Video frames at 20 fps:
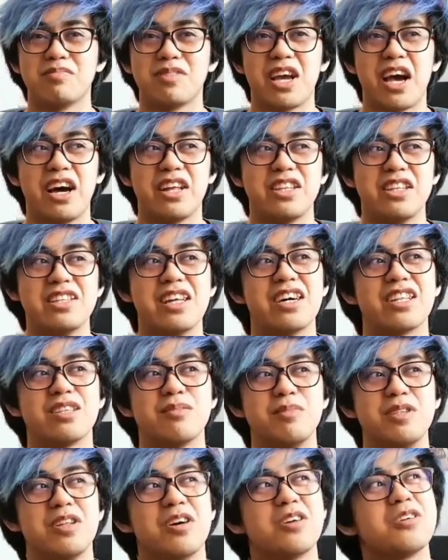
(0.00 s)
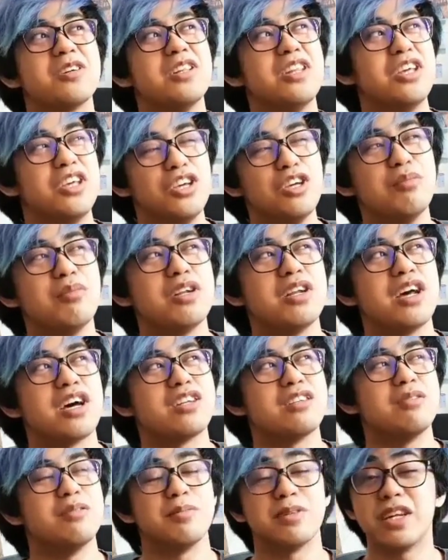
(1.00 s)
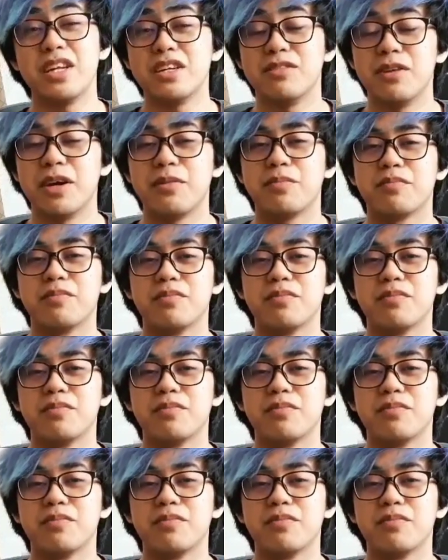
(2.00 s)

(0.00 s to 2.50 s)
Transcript: cat anatomy, not really human anatomy, but anyway.